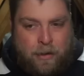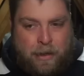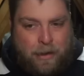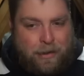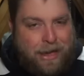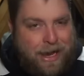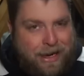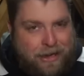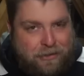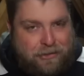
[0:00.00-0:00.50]

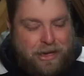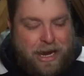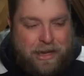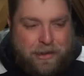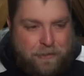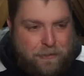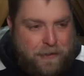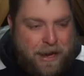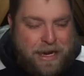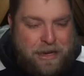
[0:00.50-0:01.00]
Now, like I say,
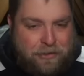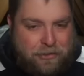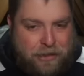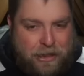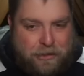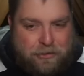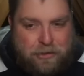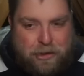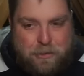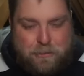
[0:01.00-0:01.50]
the Fire
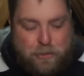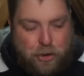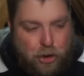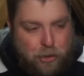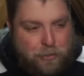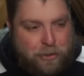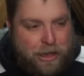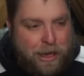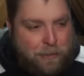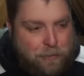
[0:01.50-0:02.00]
Sticks at the
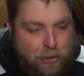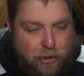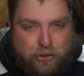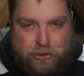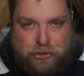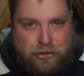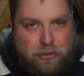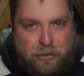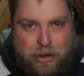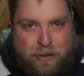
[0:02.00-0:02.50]
moment, I'm not
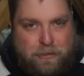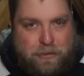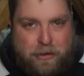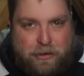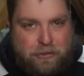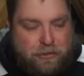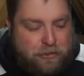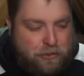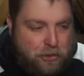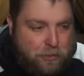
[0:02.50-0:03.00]
sure if
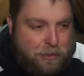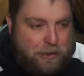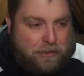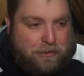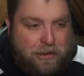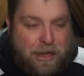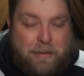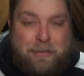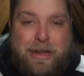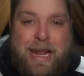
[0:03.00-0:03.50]
this is coming
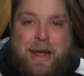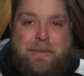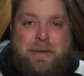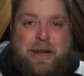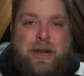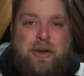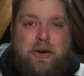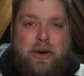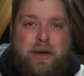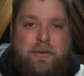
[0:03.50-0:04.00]
to them. Let
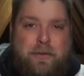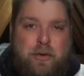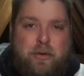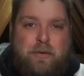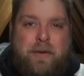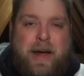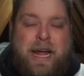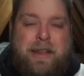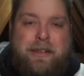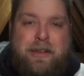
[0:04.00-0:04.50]
me know if
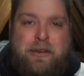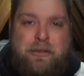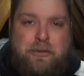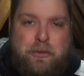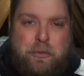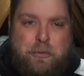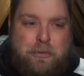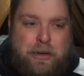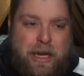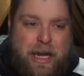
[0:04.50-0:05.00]
you've had this
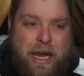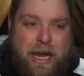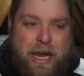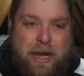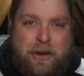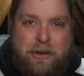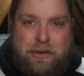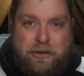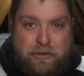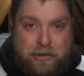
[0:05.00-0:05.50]

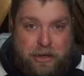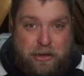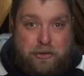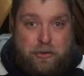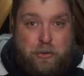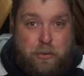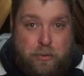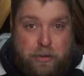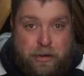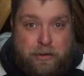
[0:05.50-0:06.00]
update and does it
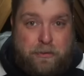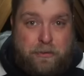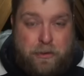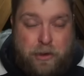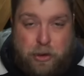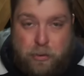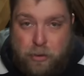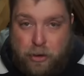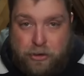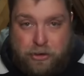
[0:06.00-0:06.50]
do this for
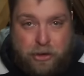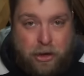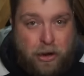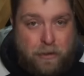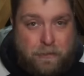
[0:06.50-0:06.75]
you on your